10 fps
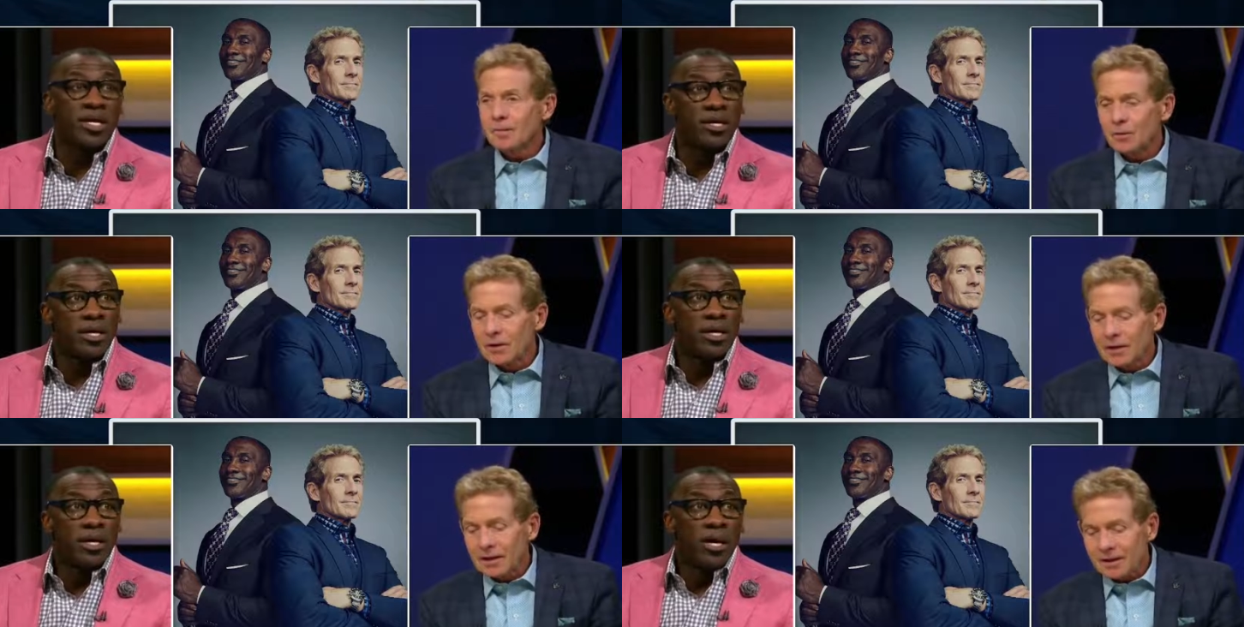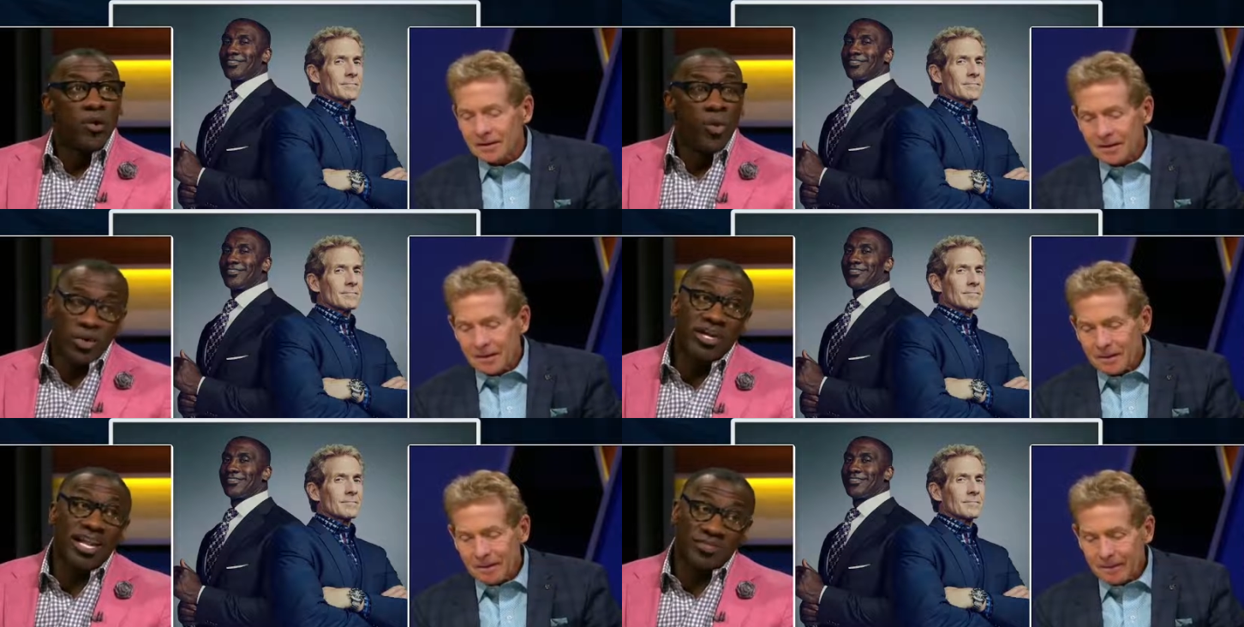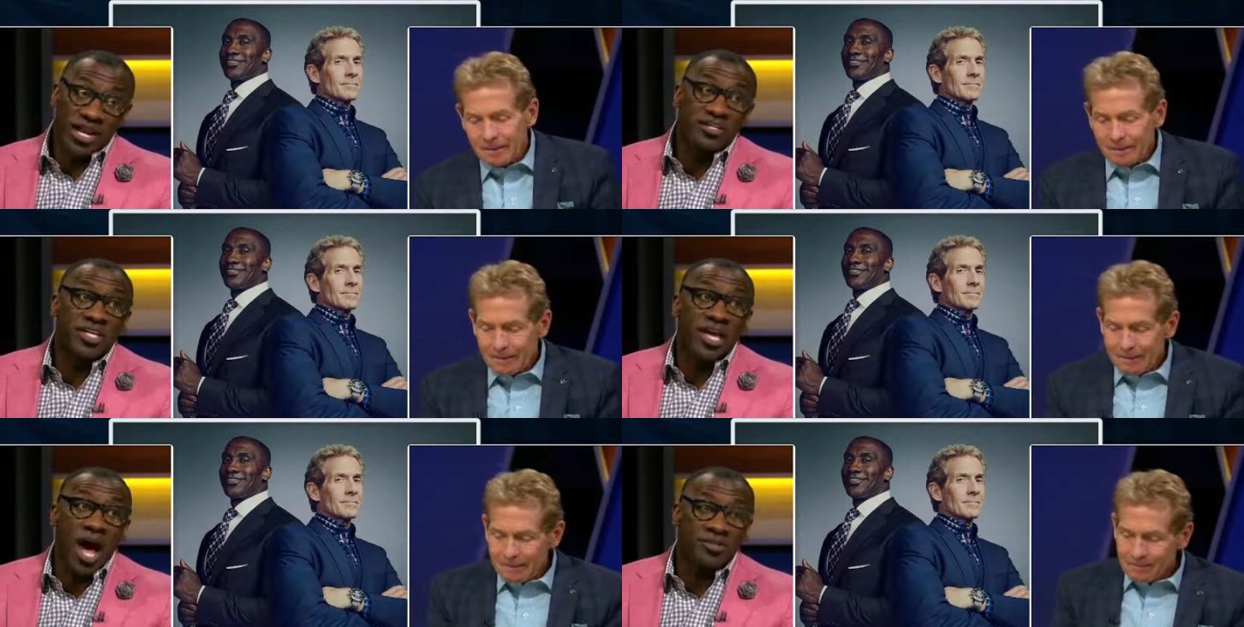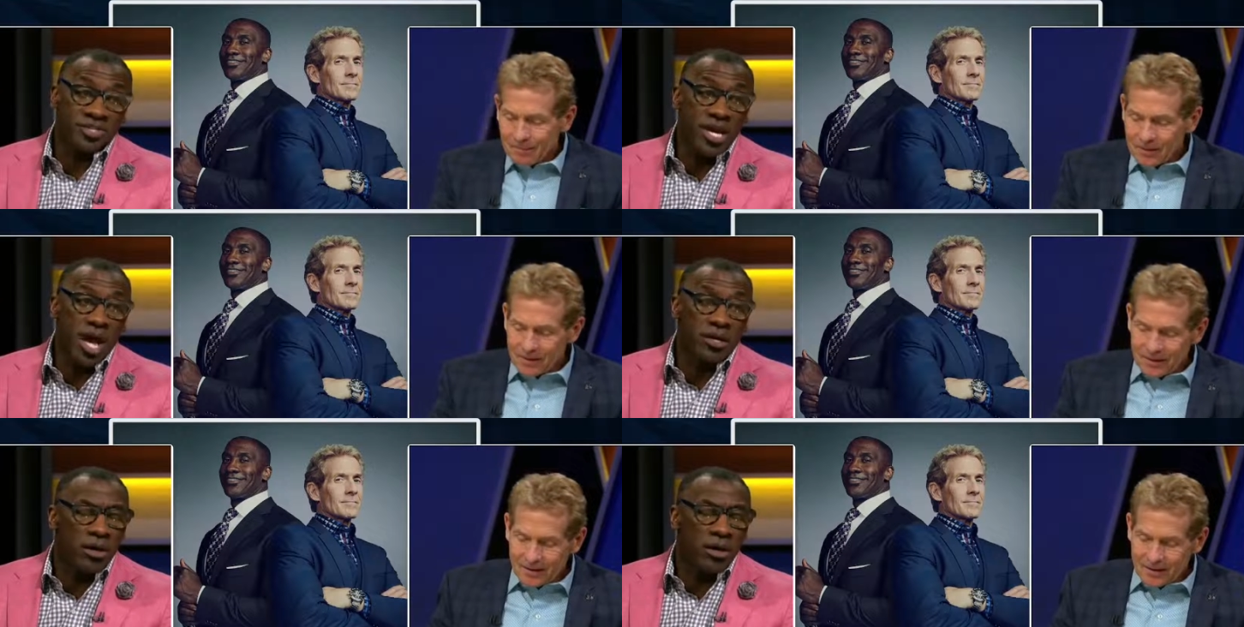Speaker 1: Really? We're gonna get that thing to see. Siak.